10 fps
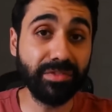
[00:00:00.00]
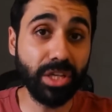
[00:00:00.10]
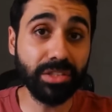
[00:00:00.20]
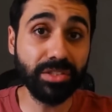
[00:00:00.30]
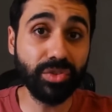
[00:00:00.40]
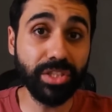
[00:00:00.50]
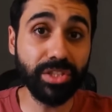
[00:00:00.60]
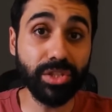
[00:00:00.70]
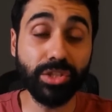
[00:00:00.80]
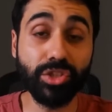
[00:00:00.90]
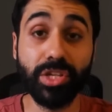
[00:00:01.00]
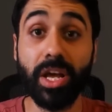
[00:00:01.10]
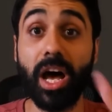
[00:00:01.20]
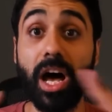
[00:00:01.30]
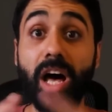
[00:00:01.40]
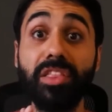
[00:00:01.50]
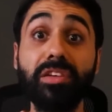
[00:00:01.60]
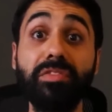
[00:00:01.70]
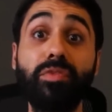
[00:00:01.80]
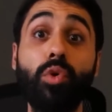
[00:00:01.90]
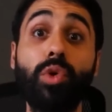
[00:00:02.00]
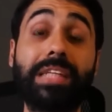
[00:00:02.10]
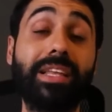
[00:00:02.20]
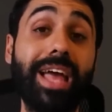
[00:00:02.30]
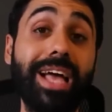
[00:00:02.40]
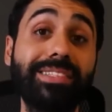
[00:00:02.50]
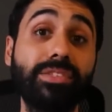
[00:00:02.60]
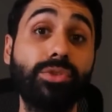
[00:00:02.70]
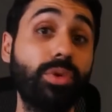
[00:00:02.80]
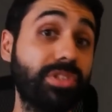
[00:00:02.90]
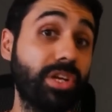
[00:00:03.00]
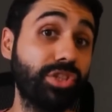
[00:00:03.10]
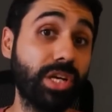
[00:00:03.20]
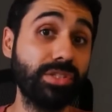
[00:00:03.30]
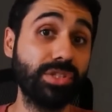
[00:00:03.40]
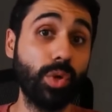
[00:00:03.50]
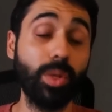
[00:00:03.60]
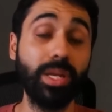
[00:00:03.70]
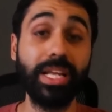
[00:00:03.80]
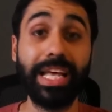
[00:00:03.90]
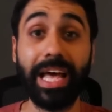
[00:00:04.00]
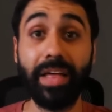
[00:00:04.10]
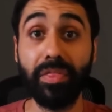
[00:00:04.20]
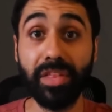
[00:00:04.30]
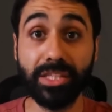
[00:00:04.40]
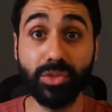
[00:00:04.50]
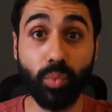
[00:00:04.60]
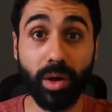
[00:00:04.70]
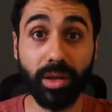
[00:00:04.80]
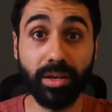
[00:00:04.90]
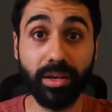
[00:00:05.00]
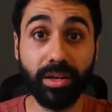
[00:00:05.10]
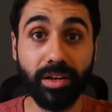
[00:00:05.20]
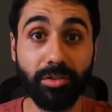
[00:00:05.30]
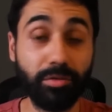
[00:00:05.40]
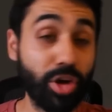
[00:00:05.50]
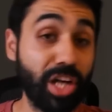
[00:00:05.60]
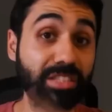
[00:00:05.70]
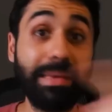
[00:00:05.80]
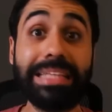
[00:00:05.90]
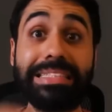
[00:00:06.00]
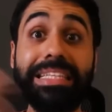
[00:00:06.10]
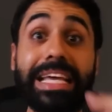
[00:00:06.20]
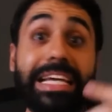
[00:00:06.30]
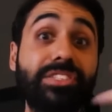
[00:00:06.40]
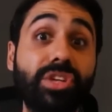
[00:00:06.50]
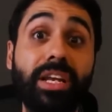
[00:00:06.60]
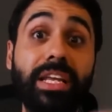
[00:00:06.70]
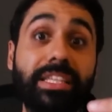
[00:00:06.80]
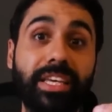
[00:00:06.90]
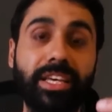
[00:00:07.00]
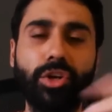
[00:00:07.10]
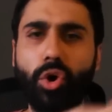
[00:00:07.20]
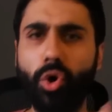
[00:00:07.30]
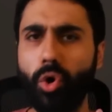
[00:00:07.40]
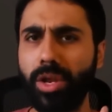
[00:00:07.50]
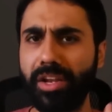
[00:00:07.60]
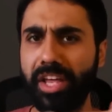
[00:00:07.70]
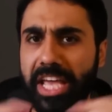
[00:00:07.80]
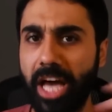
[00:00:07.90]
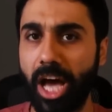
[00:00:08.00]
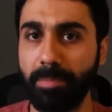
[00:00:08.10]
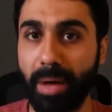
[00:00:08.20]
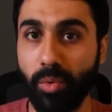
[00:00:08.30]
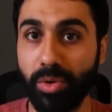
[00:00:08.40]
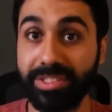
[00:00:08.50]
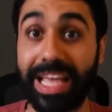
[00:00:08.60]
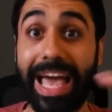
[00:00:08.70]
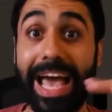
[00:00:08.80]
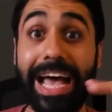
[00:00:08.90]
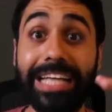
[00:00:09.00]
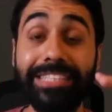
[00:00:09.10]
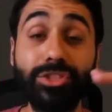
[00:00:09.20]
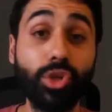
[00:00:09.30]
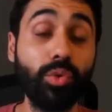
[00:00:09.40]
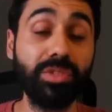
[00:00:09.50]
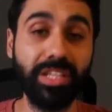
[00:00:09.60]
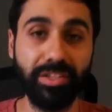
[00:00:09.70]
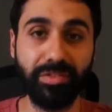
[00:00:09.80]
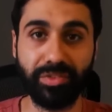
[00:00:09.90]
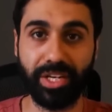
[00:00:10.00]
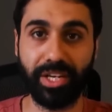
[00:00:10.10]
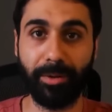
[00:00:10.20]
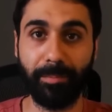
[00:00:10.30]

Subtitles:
content research, other for analyzing Google Search Console, and a third one for automating interlinking. All are AI powered and totally free.